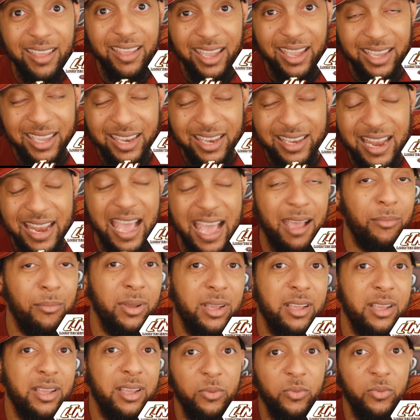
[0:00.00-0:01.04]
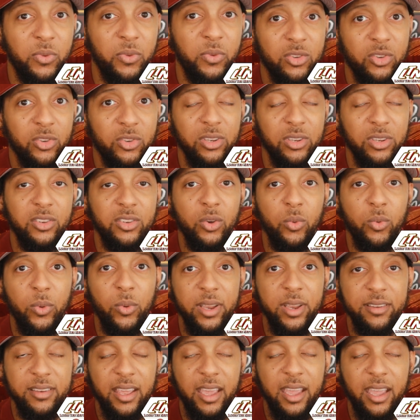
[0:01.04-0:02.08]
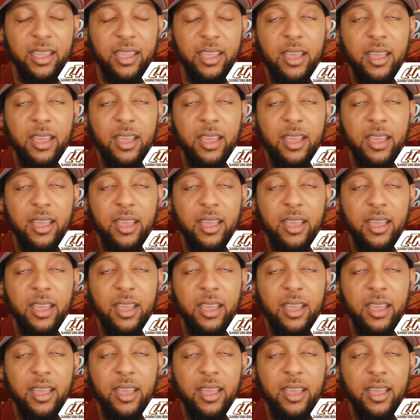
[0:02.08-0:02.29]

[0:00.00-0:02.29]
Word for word: It cannot become official until Wednesday,